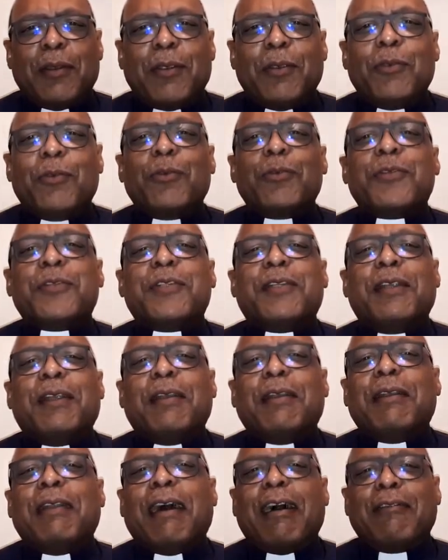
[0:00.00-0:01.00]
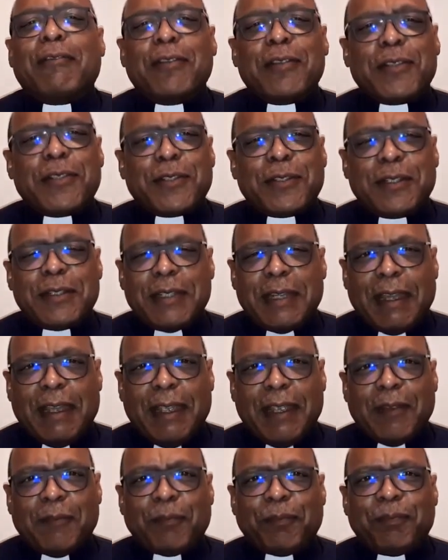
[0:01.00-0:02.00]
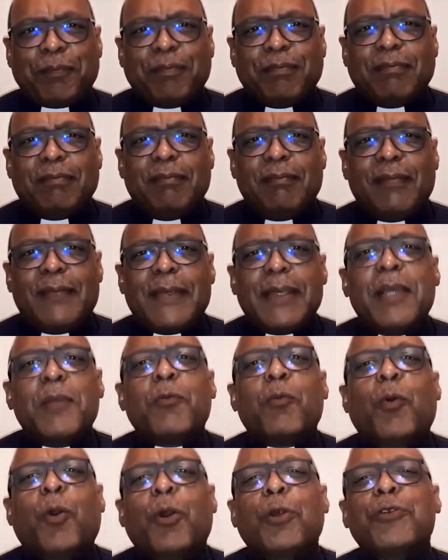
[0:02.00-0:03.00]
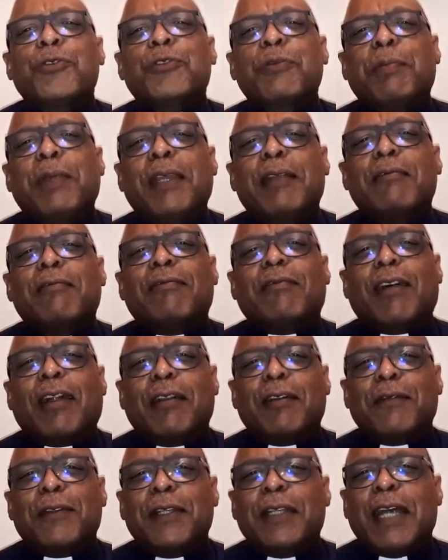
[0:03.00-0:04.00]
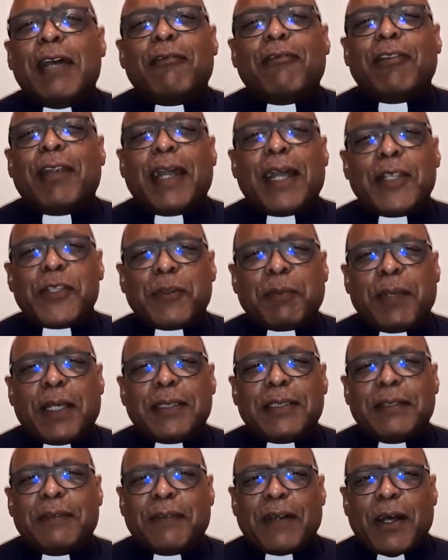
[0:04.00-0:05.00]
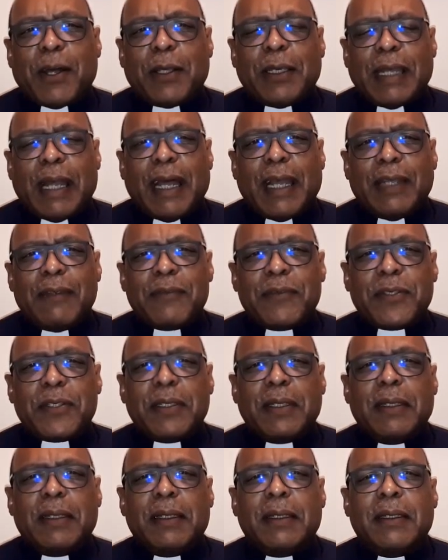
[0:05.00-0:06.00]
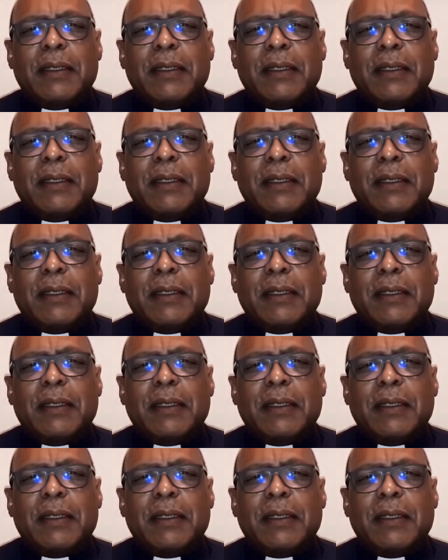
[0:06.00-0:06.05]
you still love us today and want to be involved in every aspect of our lives.